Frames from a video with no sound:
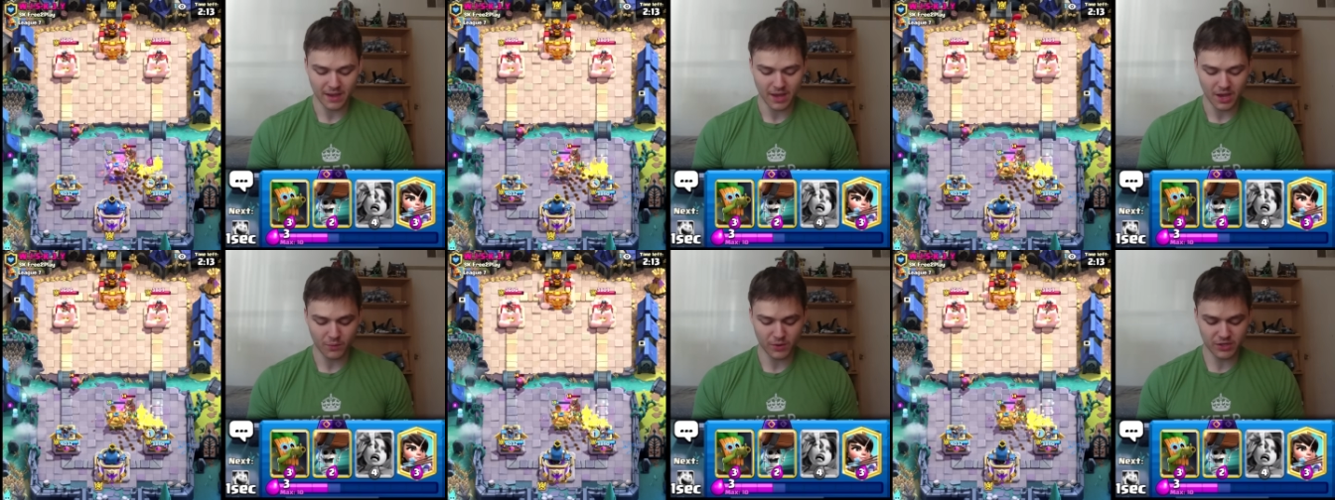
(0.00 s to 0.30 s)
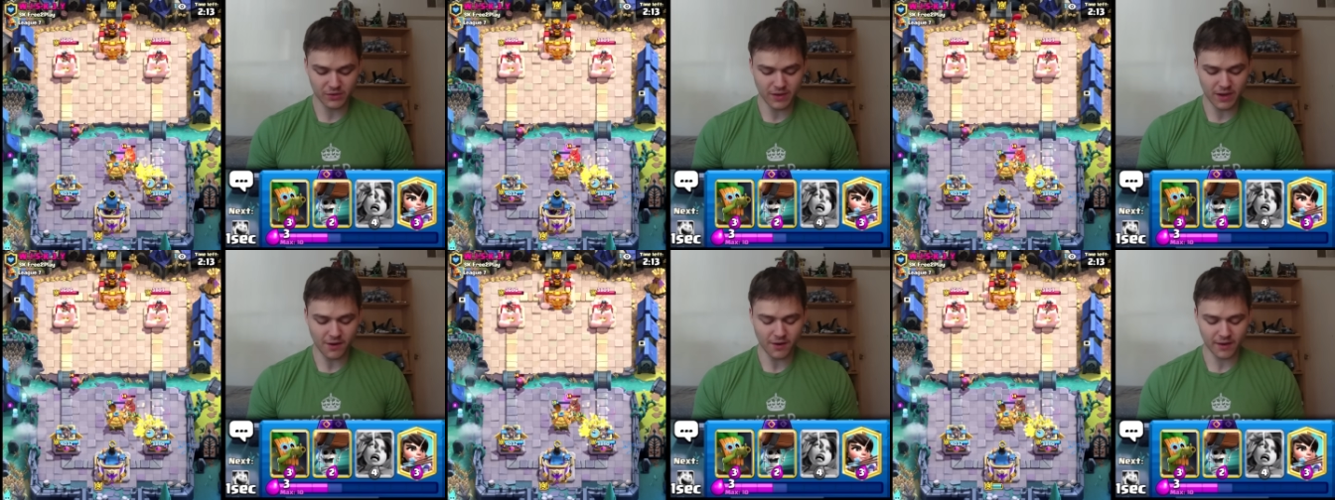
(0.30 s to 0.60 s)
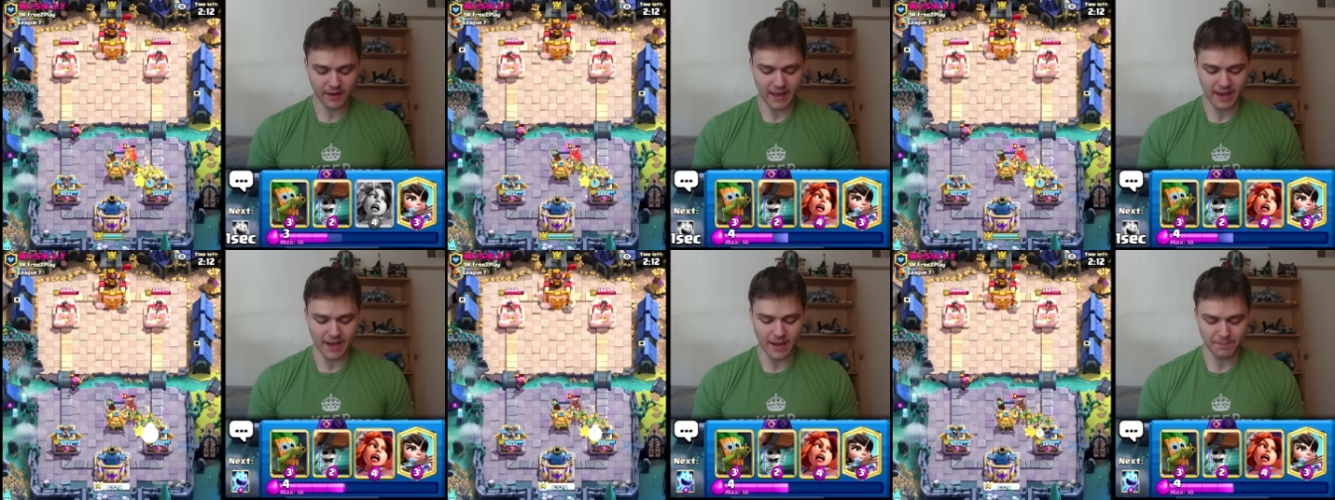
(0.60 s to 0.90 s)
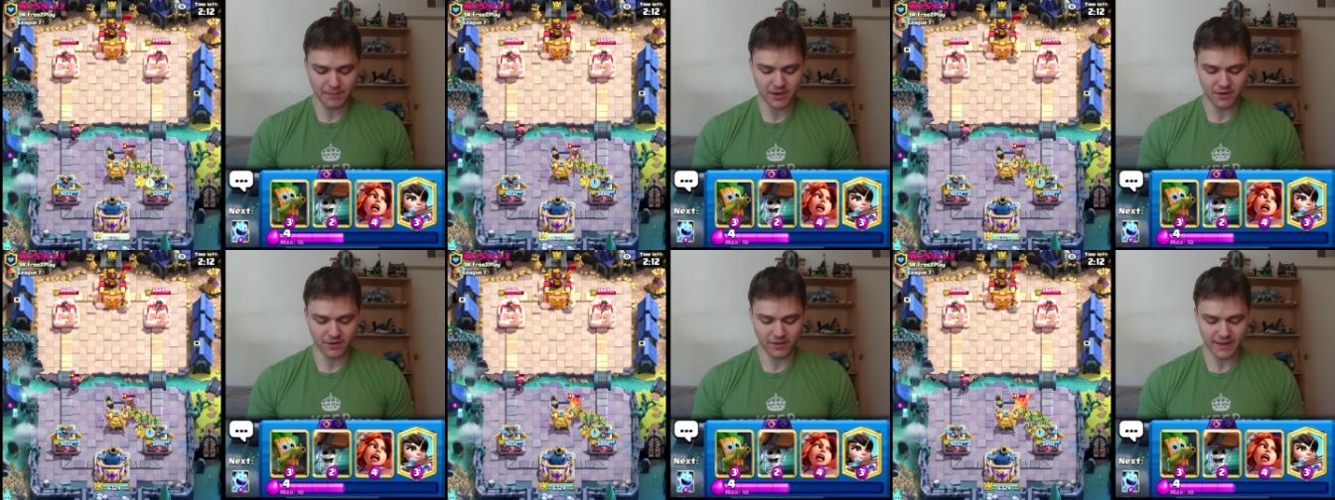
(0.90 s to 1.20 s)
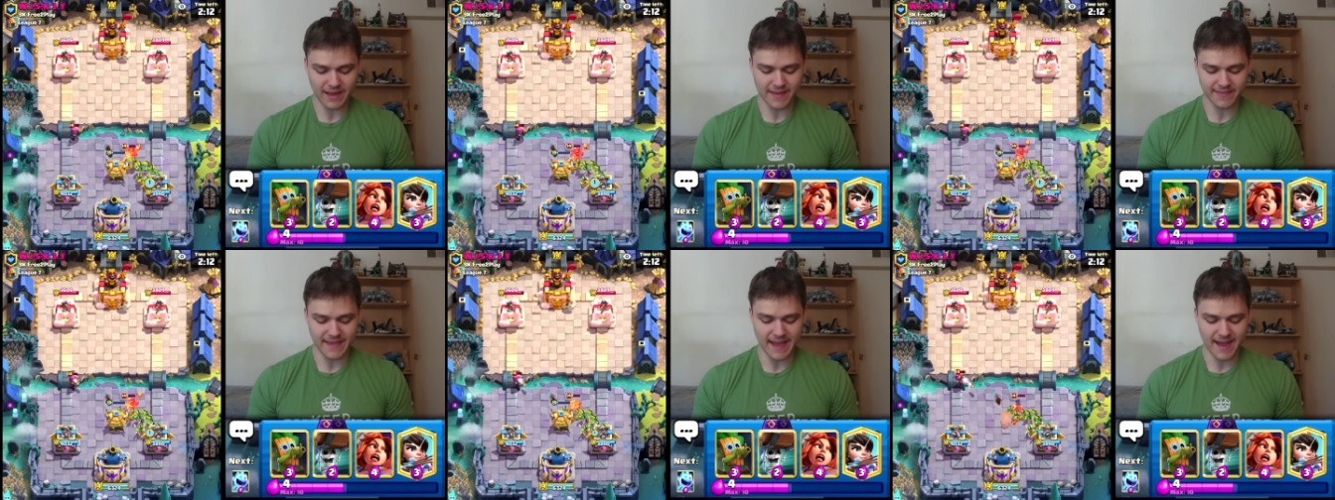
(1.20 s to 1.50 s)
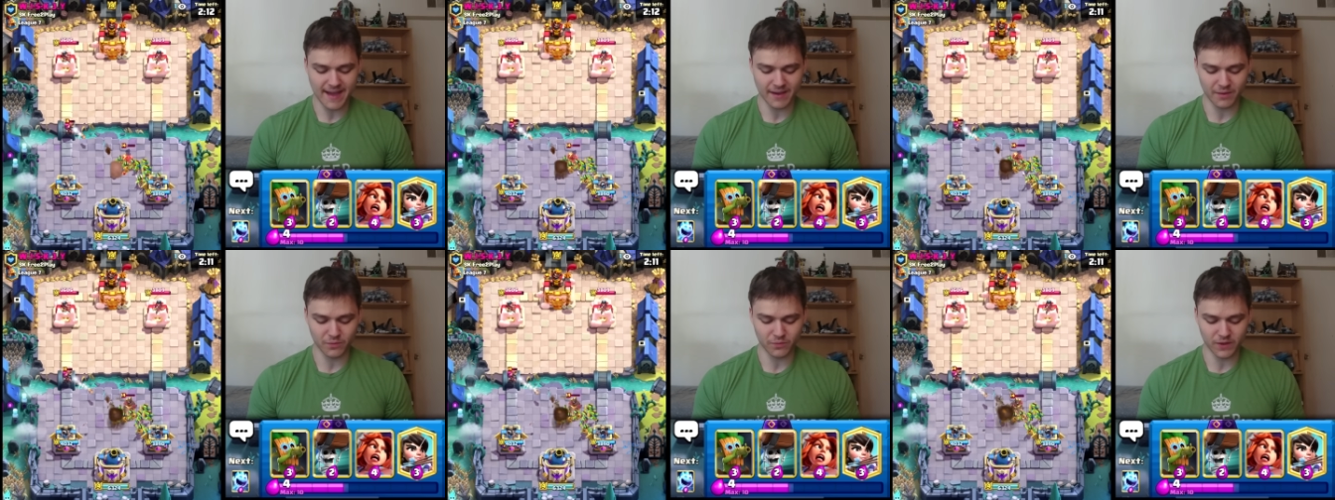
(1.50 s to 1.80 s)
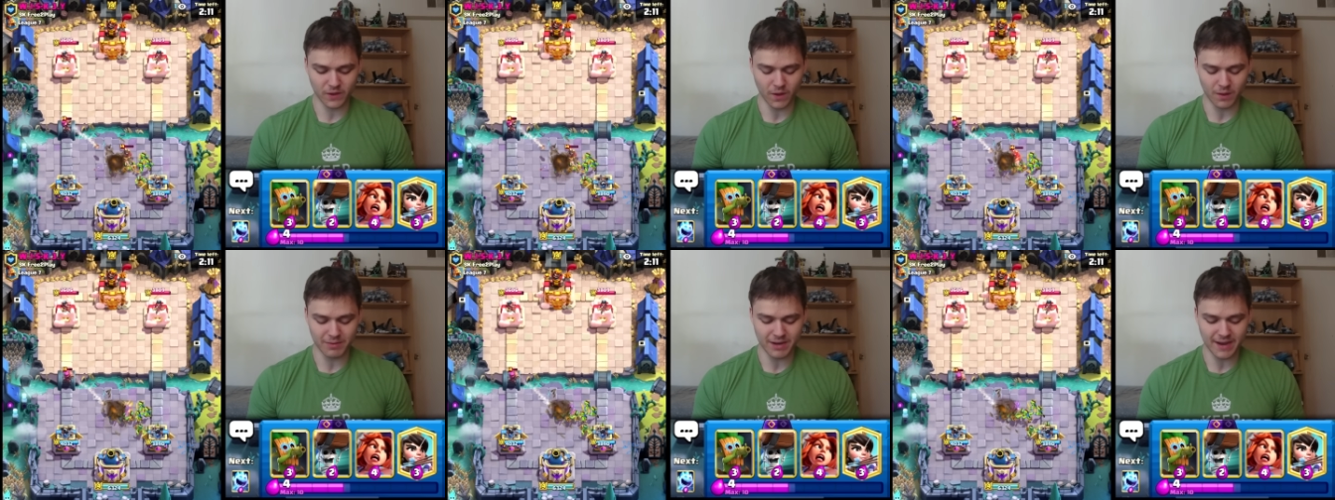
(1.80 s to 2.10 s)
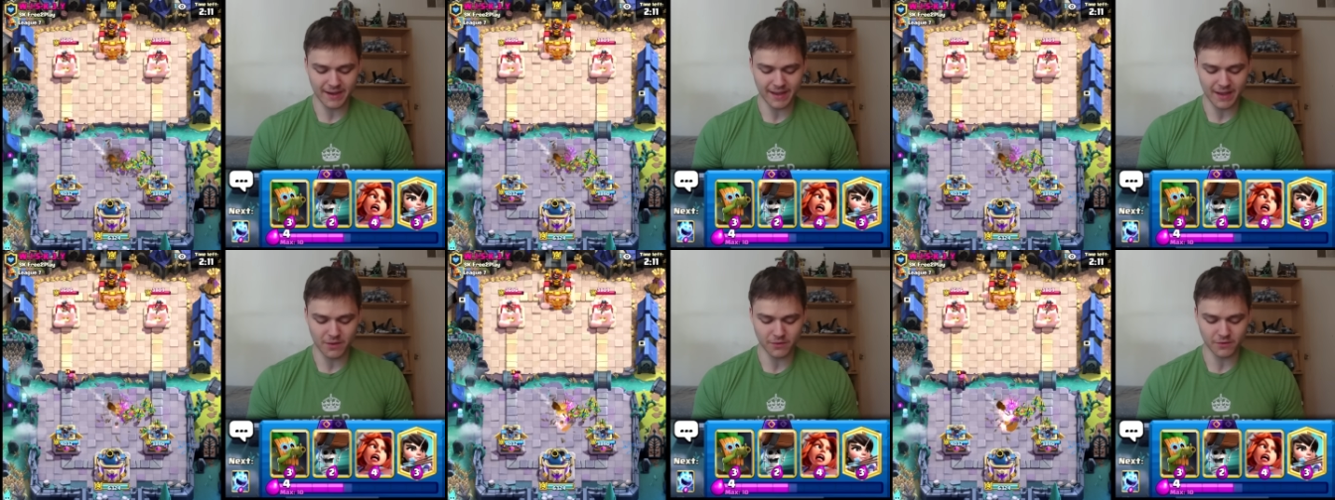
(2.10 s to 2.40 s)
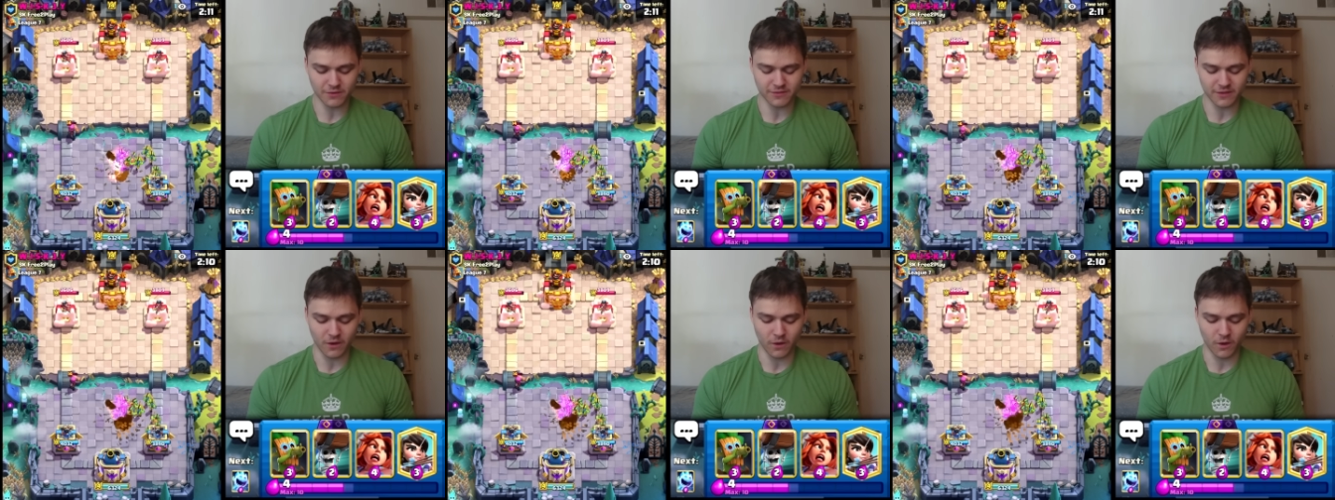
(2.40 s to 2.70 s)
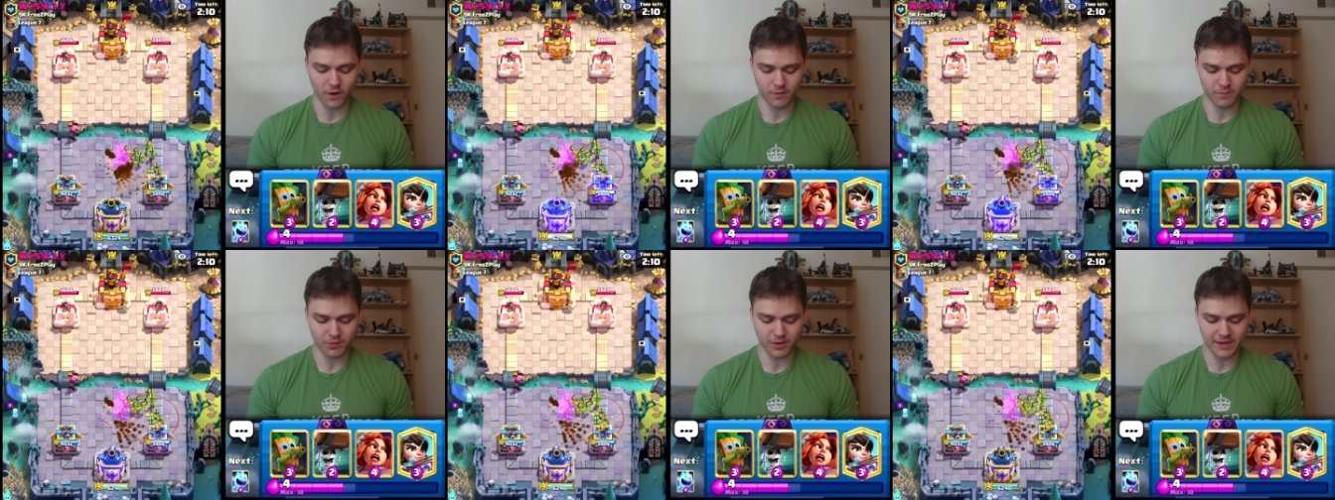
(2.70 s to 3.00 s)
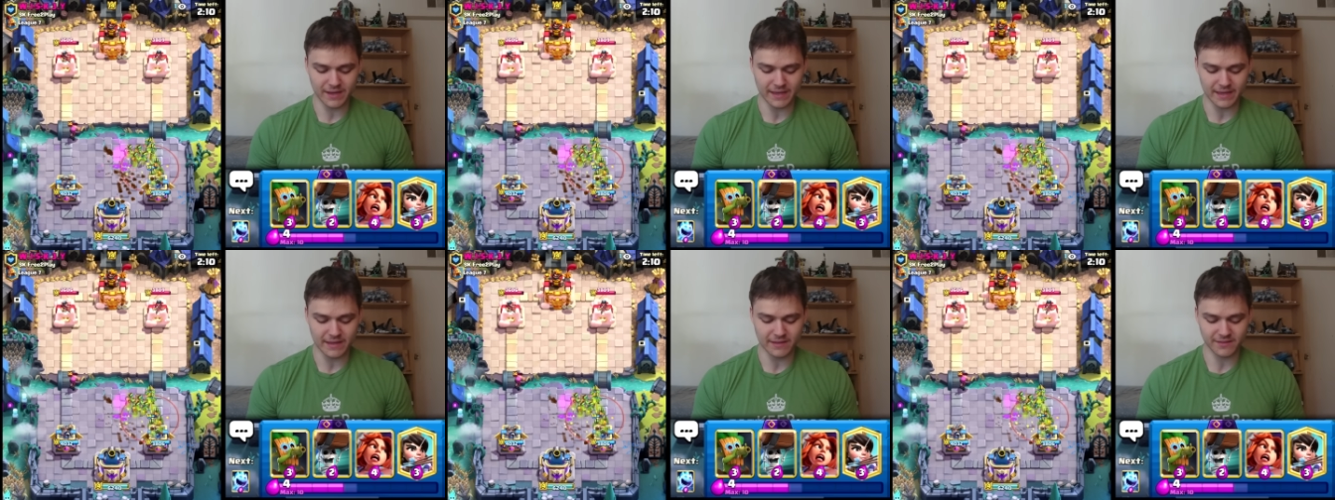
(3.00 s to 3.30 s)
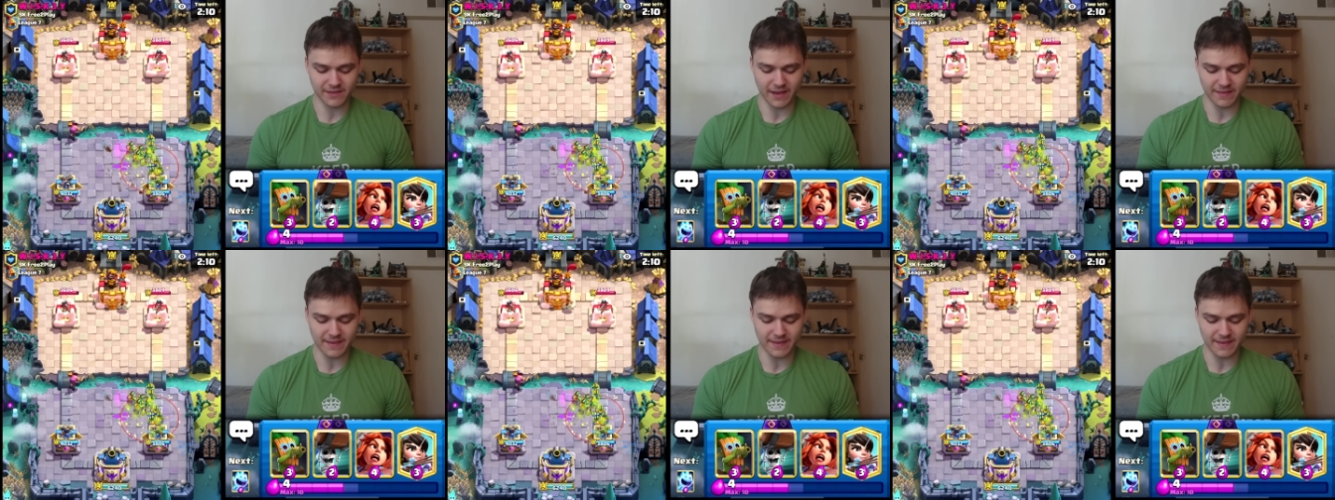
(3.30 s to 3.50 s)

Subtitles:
We do get our King up here, and look at that! The Goblin Hut counters the Hog pretty easily.